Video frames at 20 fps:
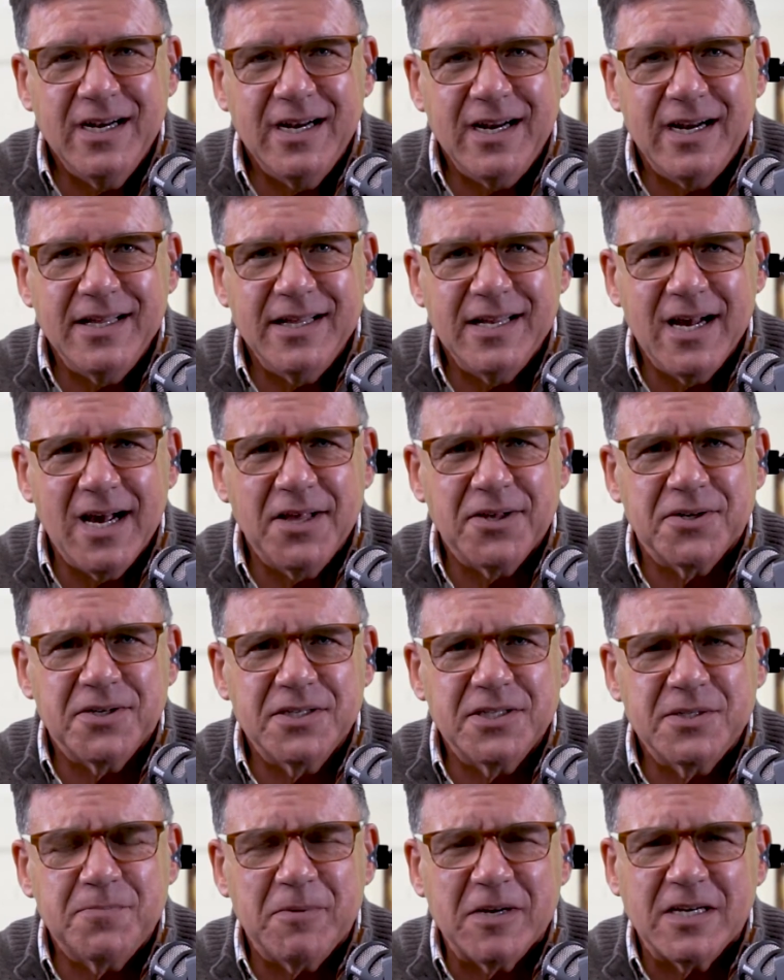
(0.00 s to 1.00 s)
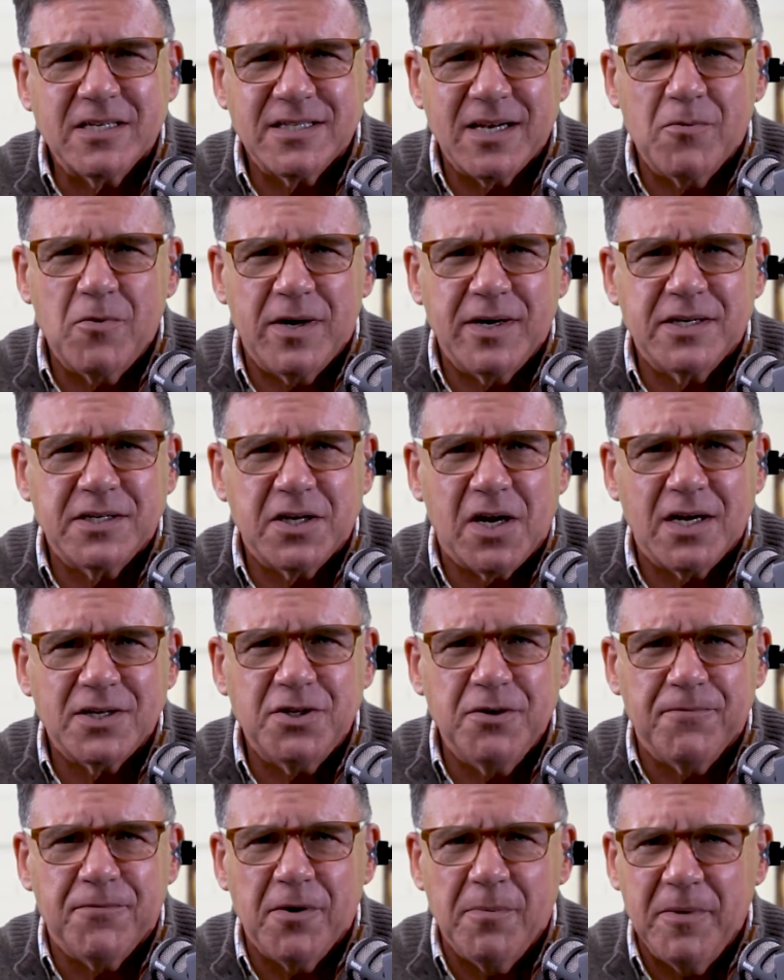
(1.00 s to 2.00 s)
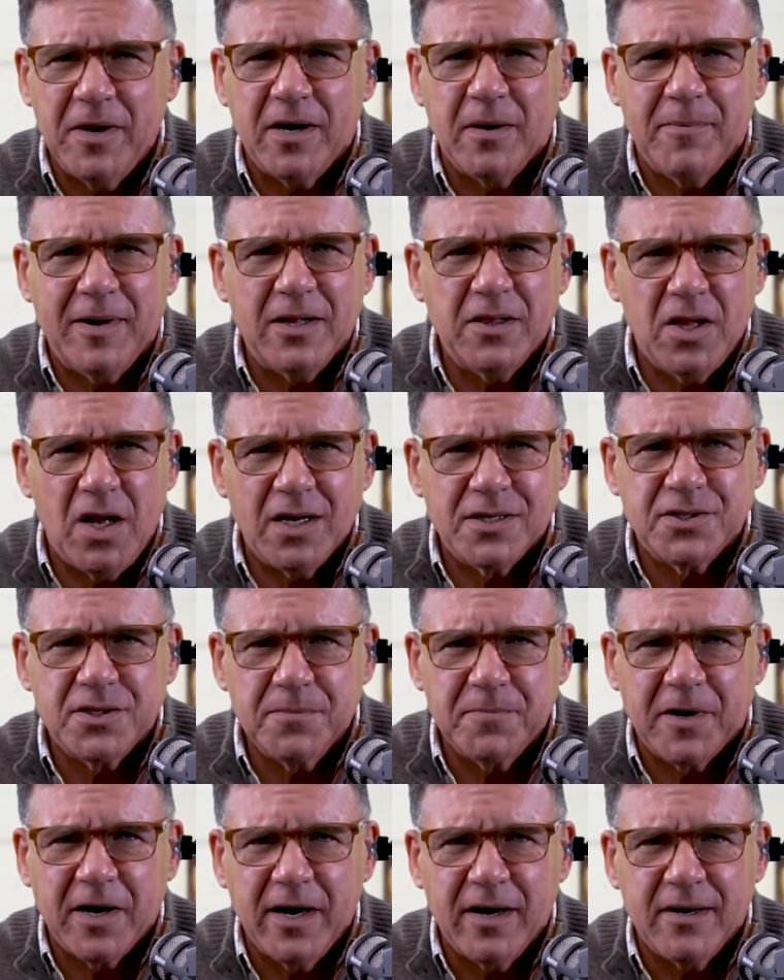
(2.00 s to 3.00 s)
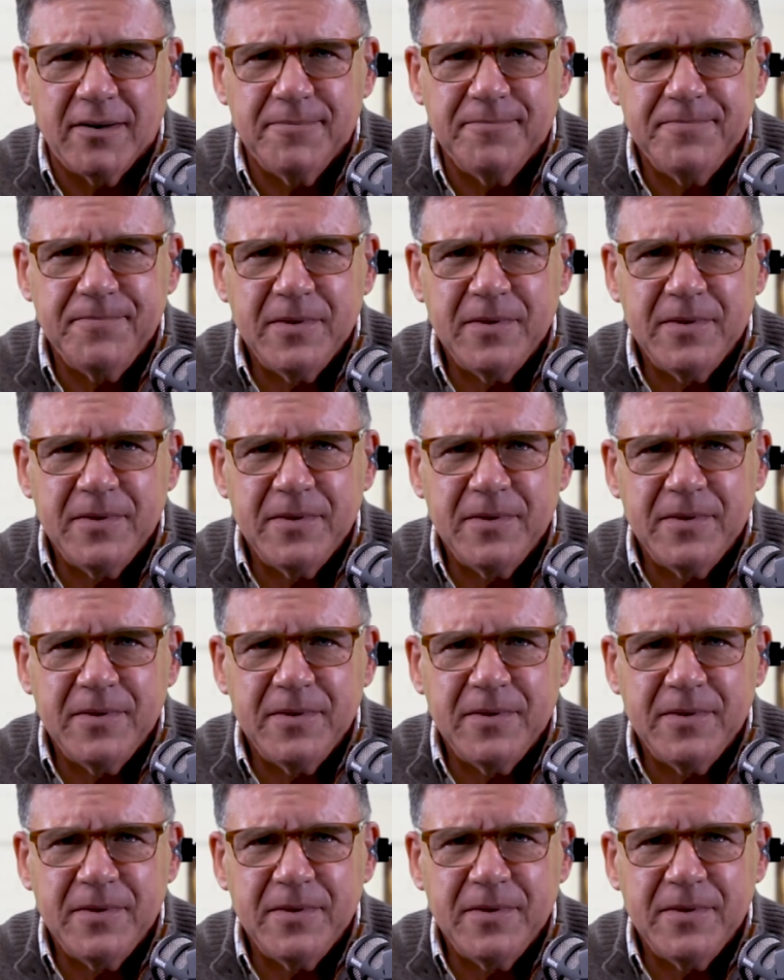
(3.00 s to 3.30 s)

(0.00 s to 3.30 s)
And the other is because I wanted to talk to you for a minute about long-term care.